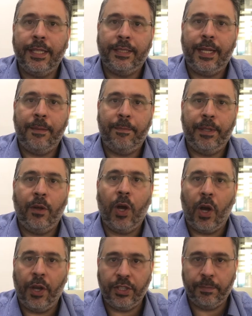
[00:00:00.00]
yesterday. But I,
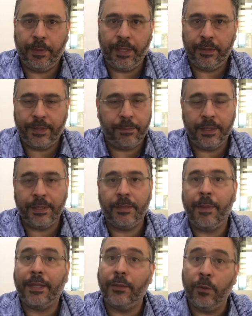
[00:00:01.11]
I, just believe it's business
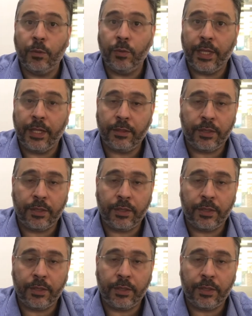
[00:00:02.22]
back to normal now.